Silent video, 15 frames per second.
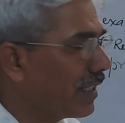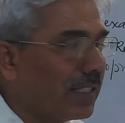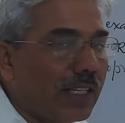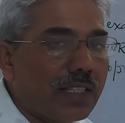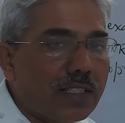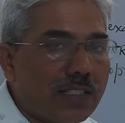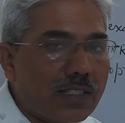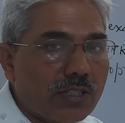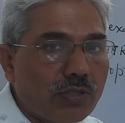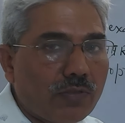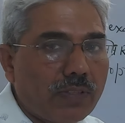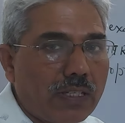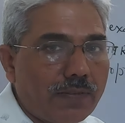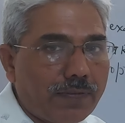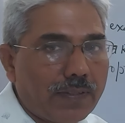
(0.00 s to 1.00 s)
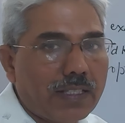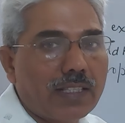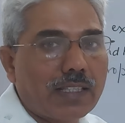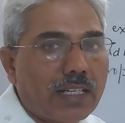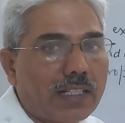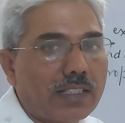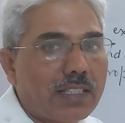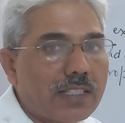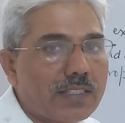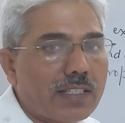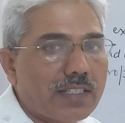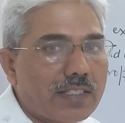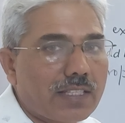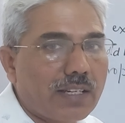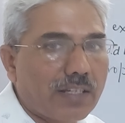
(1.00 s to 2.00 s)
sense, you will feel that this
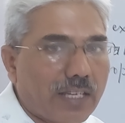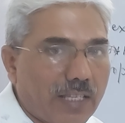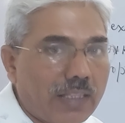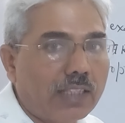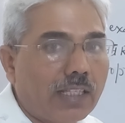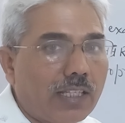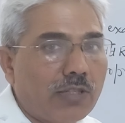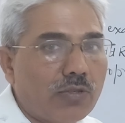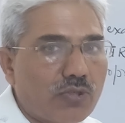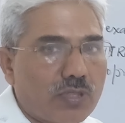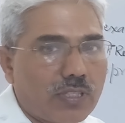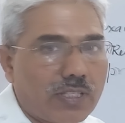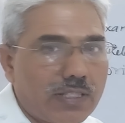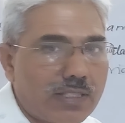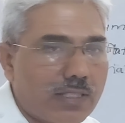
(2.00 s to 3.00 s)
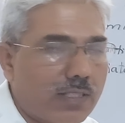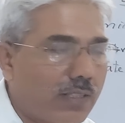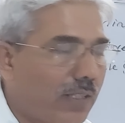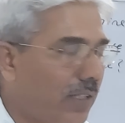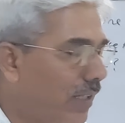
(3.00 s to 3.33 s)
is the healthy questions